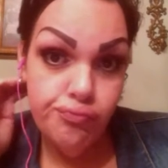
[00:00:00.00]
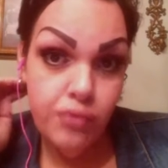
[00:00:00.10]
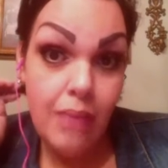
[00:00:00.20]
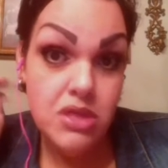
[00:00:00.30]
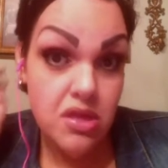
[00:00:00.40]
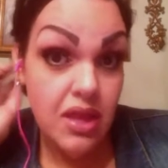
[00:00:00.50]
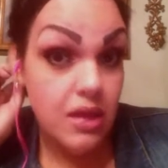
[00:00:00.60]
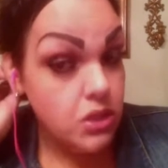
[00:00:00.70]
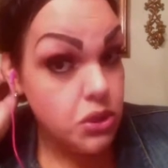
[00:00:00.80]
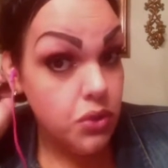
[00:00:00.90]
I'm just
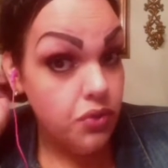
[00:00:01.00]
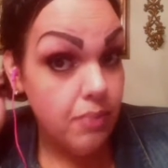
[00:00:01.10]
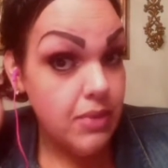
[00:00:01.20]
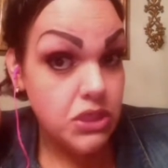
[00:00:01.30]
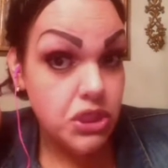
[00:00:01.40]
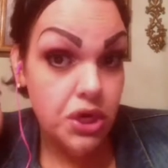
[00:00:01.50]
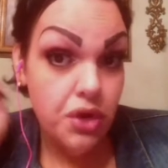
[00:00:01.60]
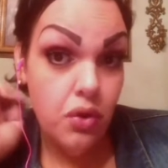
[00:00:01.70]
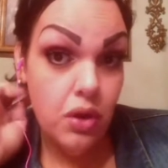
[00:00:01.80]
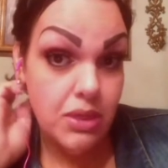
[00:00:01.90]
saying the truth. I'm not
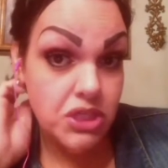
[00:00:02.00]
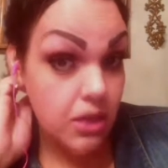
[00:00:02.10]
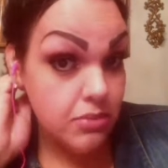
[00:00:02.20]
sugarcoating my shit.